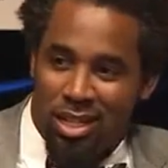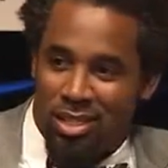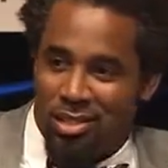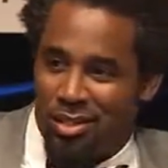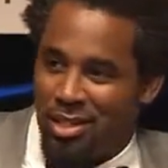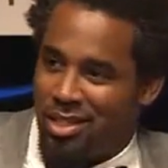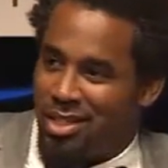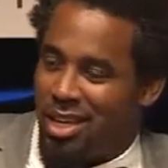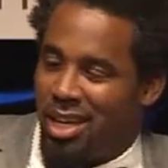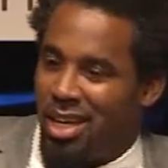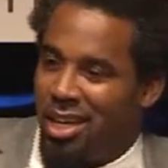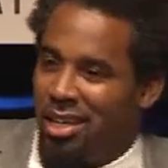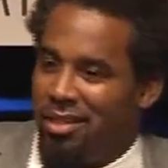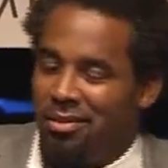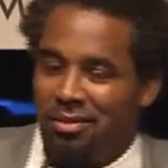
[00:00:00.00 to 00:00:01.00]
And so this
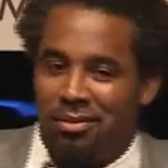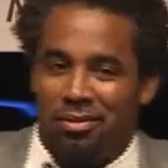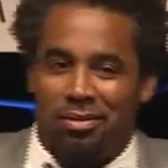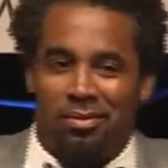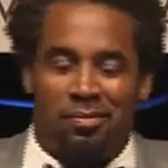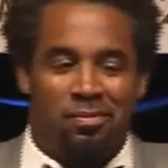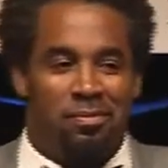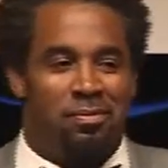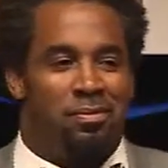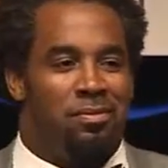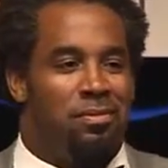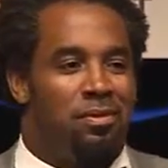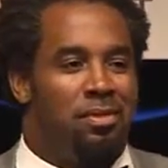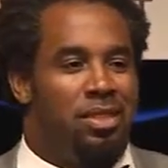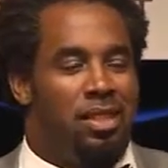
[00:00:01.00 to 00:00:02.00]
kid
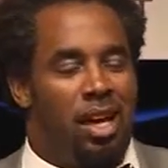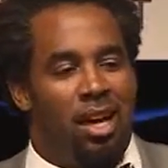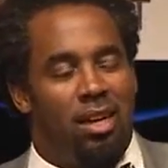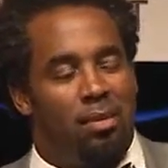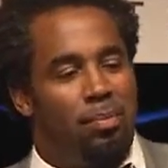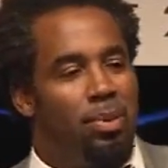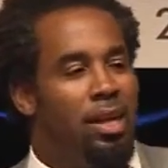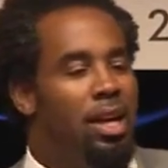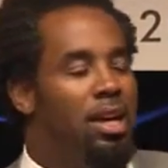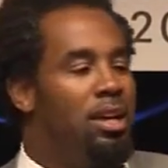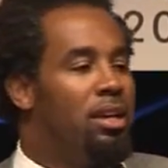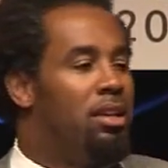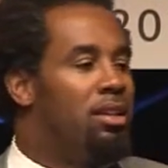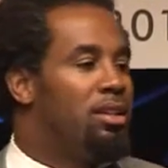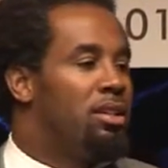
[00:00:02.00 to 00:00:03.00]
decided to play.
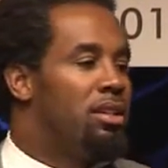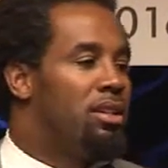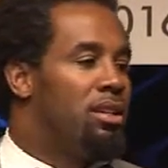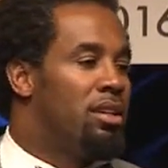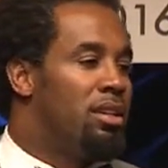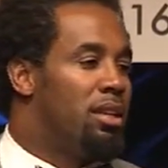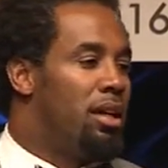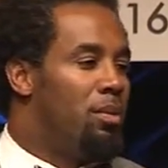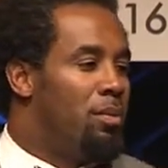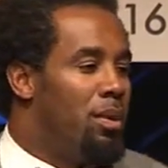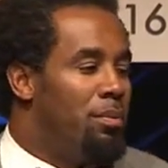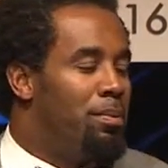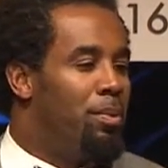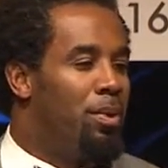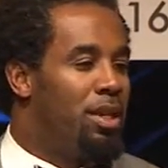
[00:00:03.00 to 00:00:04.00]
And then at
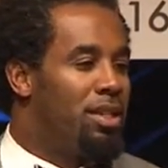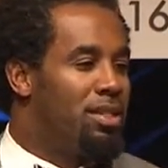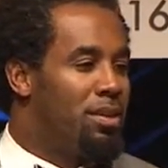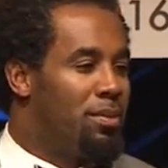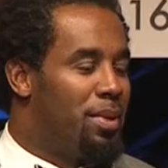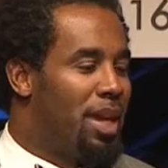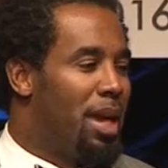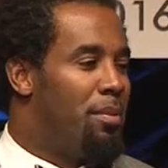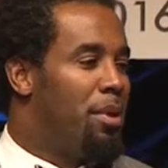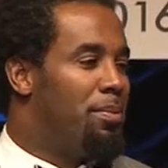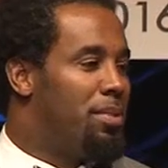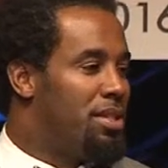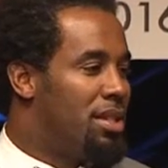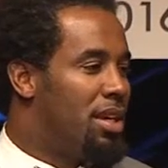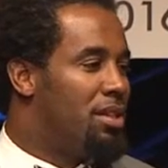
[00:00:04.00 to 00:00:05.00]
one point, someone came
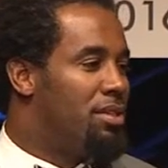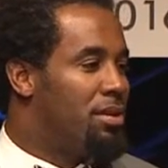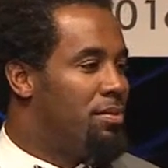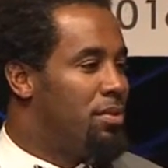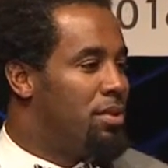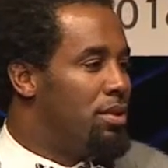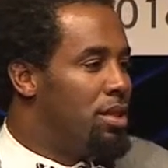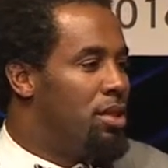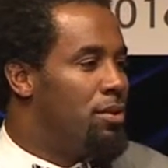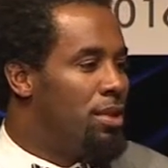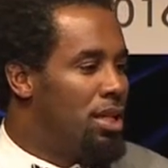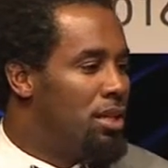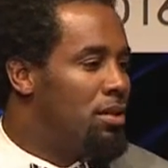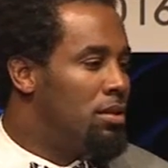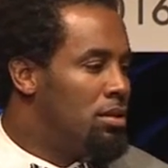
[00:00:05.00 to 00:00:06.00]
up and said to him, You know
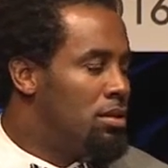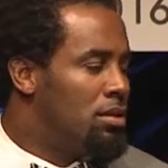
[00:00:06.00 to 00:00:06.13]
what?